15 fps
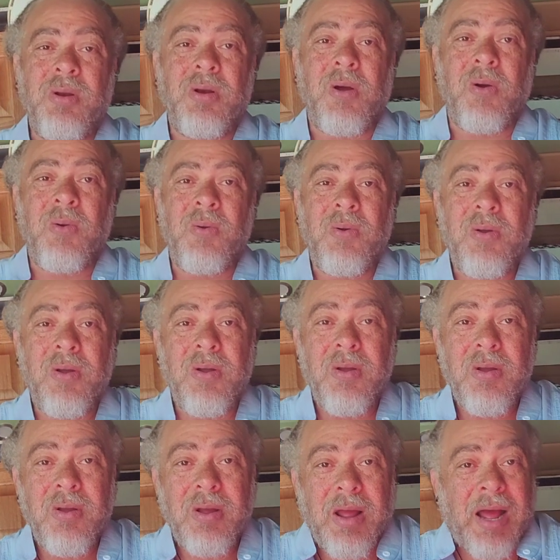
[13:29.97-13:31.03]
you know,
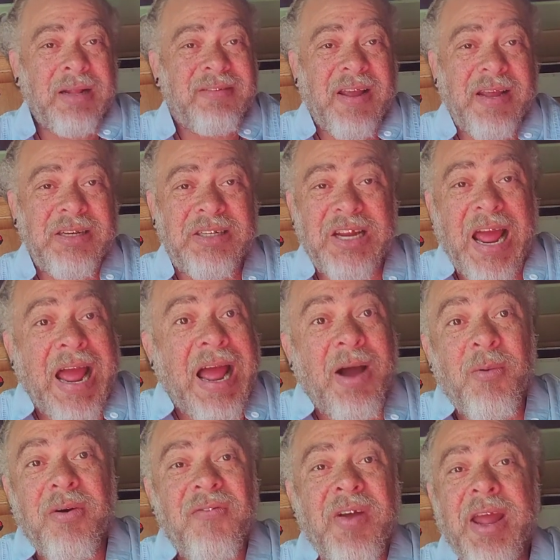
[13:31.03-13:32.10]
I take
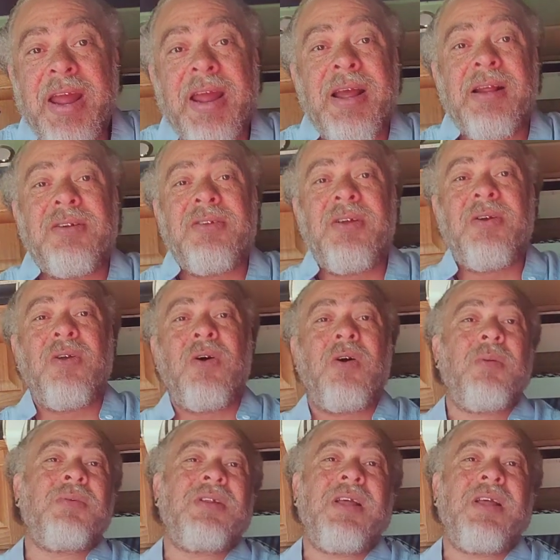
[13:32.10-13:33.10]
shower vans, you know what I'm